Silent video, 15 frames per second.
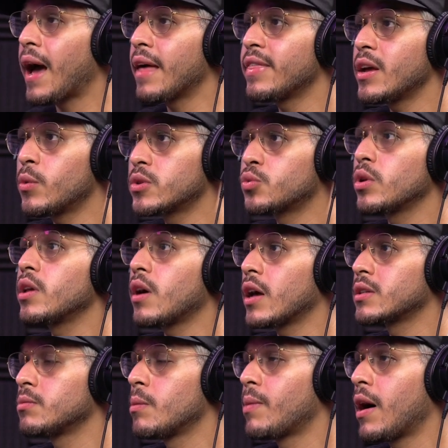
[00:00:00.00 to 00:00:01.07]
I think what's really
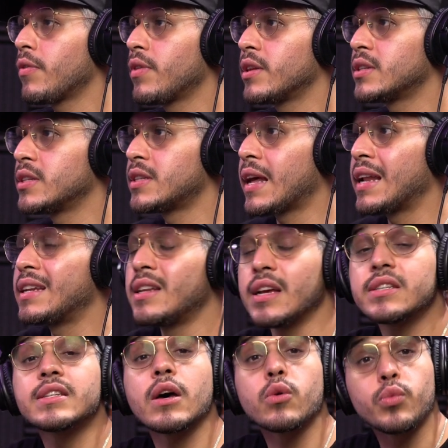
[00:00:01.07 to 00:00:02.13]
awesome about this is that it
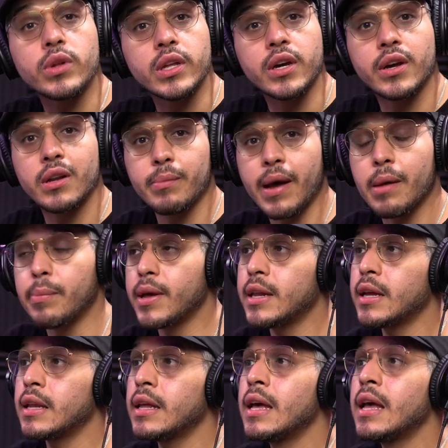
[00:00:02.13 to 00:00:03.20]
does sound really good in my
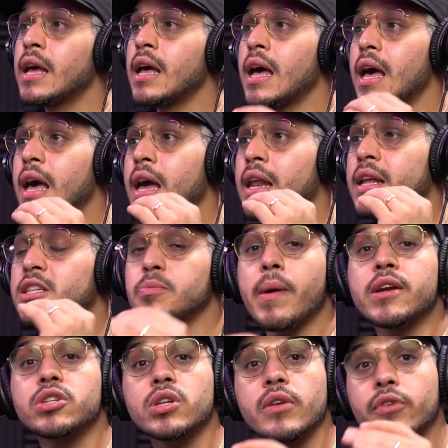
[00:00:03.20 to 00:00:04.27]
opinion. And
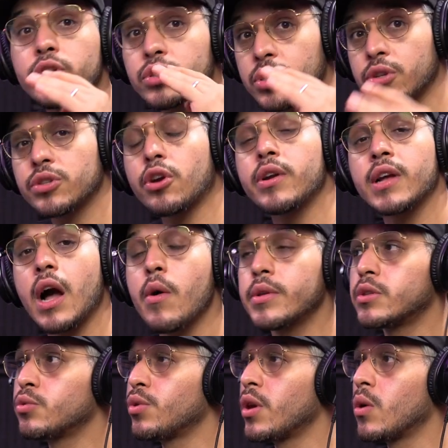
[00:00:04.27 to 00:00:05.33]
especially if you're just starting out with
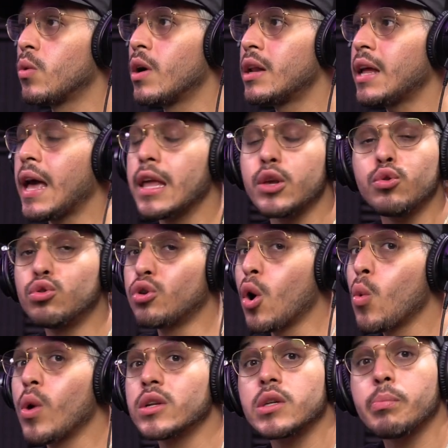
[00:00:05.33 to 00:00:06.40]
Studio One and you
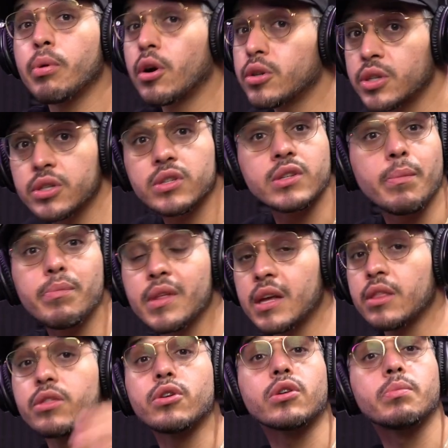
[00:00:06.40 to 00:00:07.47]
don't want to purchase
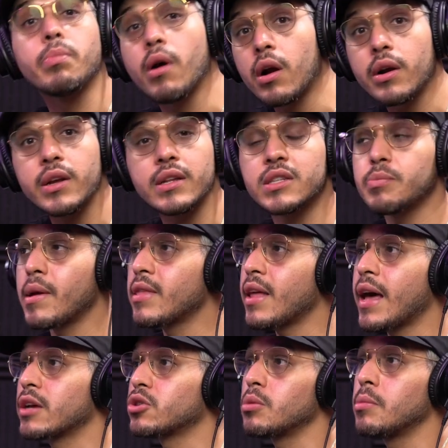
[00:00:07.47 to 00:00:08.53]
something third party and spend the
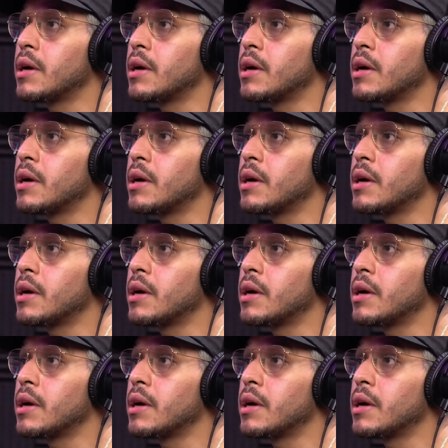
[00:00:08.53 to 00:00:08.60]
extra